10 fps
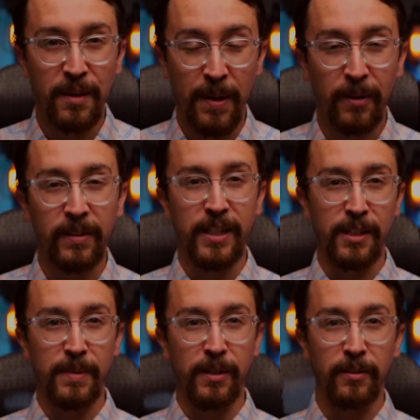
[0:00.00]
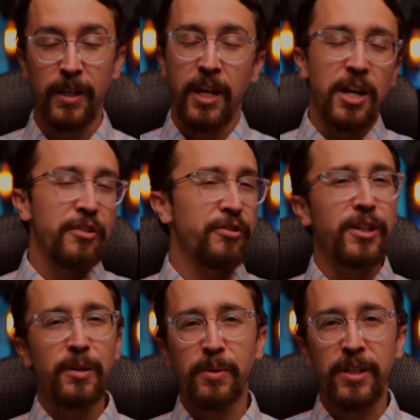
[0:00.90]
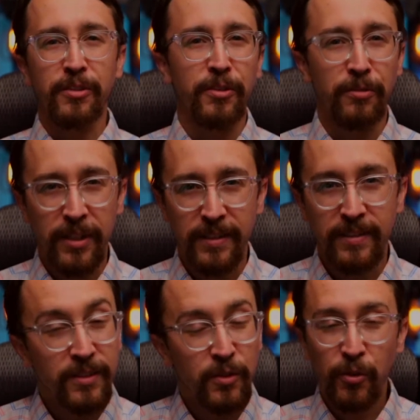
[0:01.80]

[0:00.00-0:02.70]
about email for a number of different reasons.